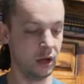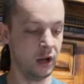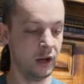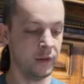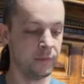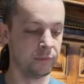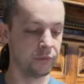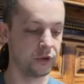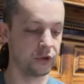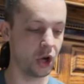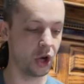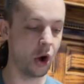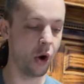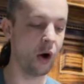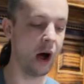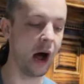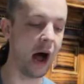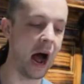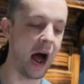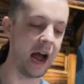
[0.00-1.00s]
So
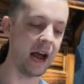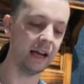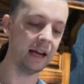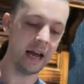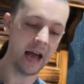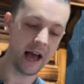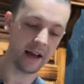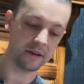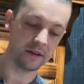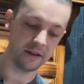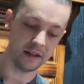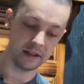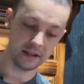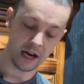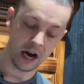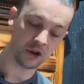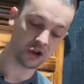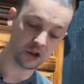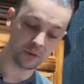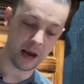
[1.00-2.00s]
I, as the
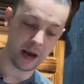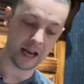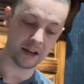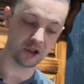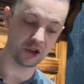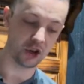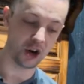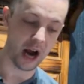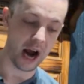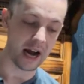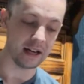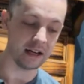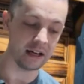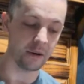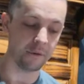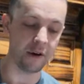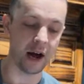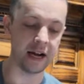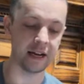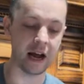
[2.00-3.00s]
dungeon master, I need to
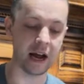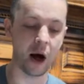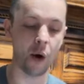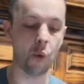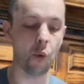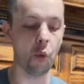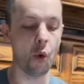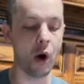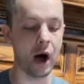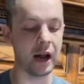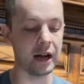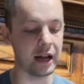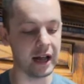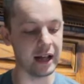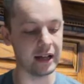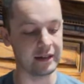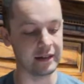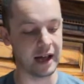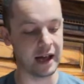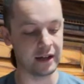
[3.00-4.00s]
find out what
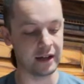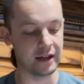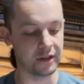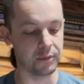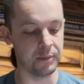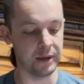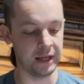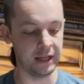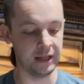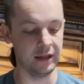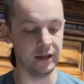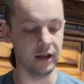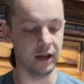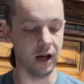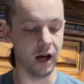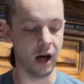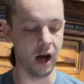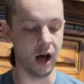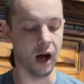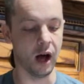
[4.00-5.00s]
excites me
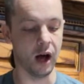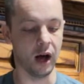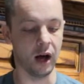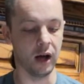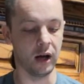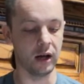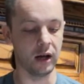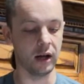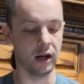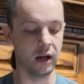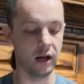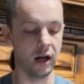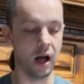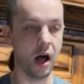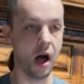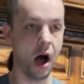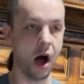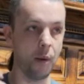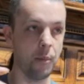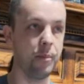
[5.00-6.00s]

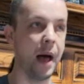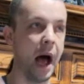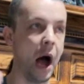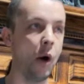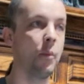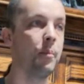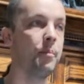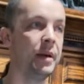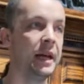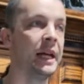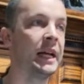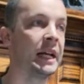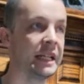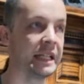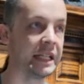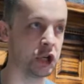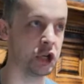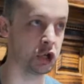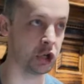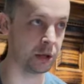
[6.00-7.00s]
about being a
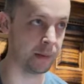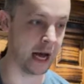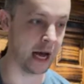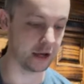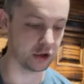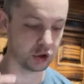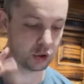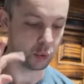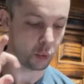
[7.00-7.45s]
dungeon master.